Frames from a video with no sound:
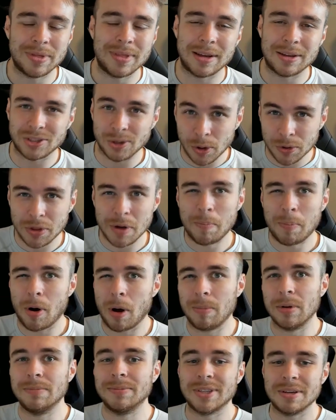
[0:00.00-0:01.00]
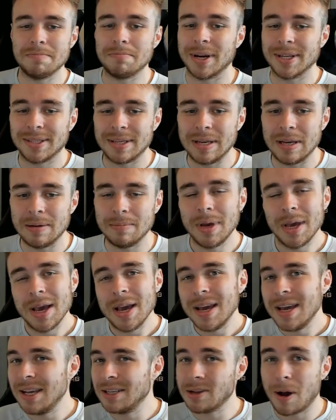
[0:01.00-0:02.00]
There's other problems in my team.
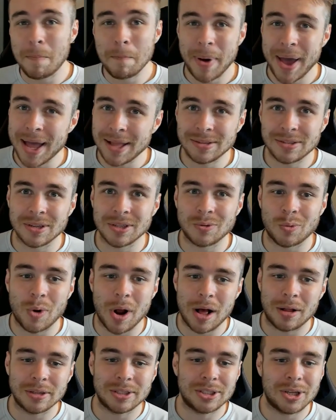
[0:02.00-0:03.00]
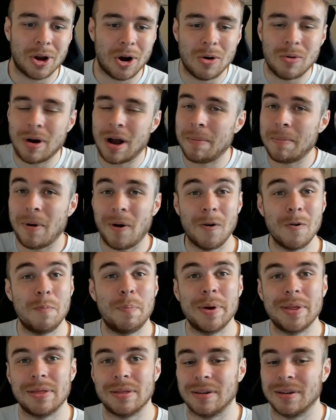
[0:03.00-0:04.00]
He's on pens as well, so I'm
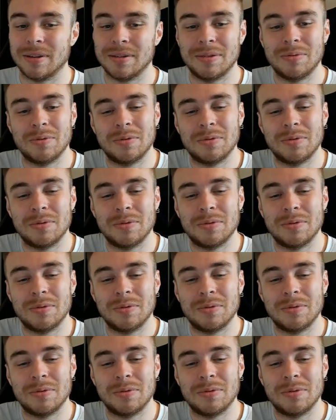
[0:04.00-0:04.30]
hoping that